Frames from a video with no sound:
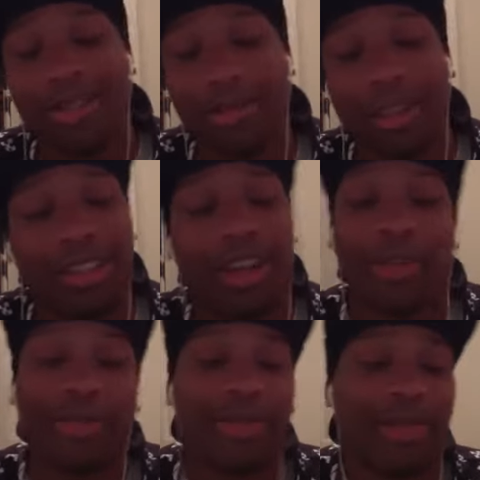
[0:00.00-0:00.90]
First off,
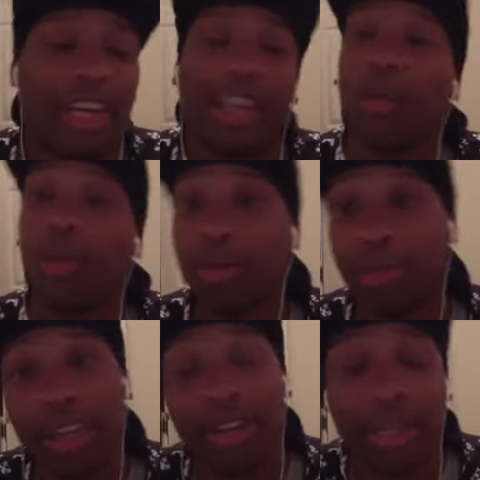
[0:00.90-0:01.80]
the
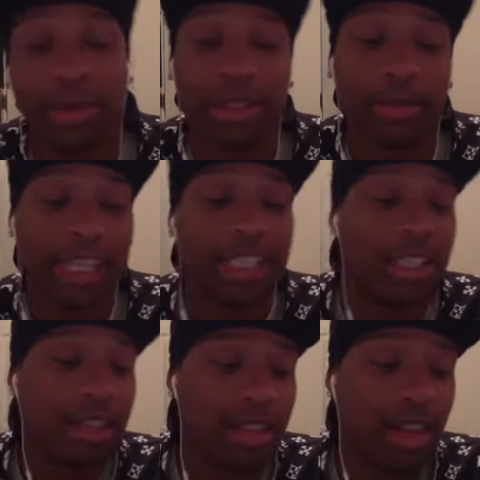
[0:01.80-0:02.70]
wordplay on here was
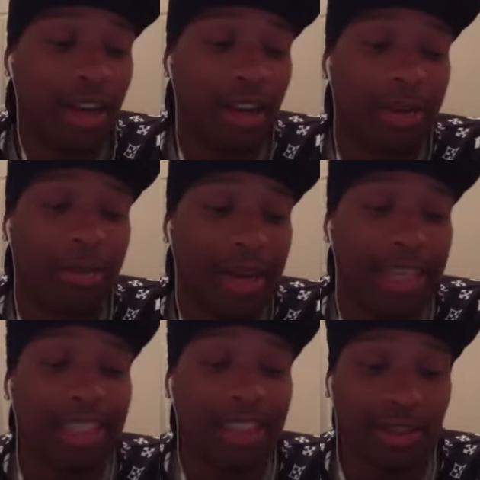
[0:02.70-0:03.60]
amazing.
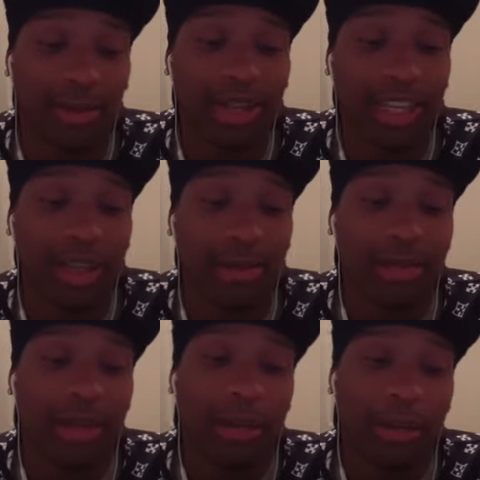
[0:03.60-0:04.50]
Magic to Kareem,
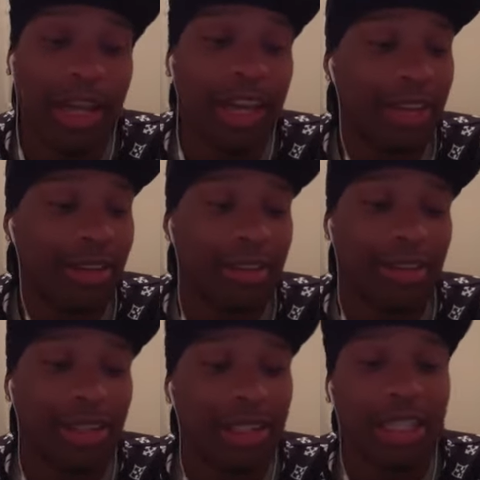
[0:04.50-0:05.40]
man.
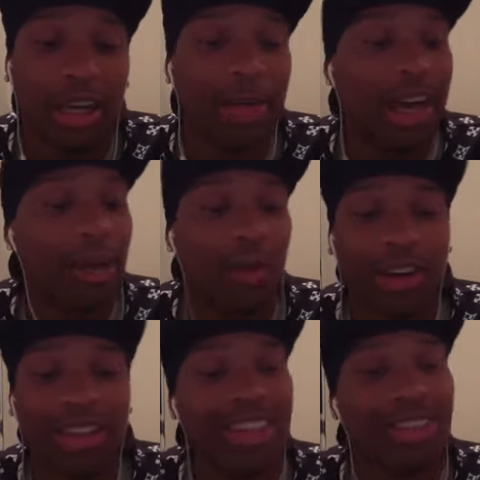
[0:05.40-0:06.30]
Tell me I ain't
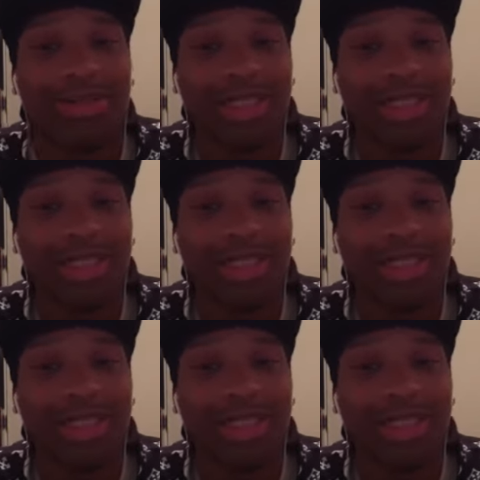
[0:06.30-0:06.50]
worthy.